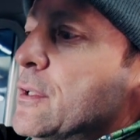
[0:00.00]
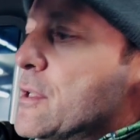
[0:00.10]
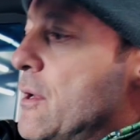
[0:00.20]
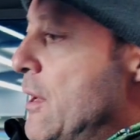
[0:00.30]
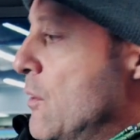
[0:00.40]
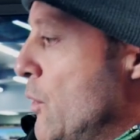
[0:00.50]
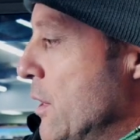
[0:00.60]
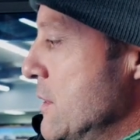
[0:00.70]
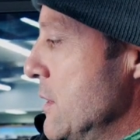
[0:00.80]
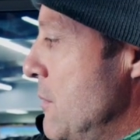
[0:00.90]
So it
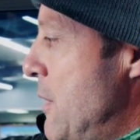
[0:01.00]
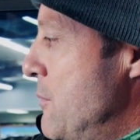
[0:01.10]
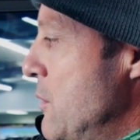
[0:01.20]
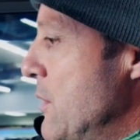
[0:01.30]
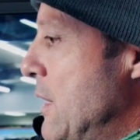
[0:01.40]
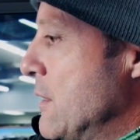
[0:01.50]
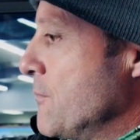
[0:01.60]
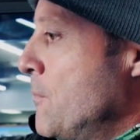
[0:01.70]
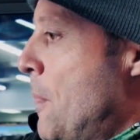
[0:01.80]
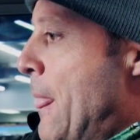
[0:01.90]
works. I'm happy with that.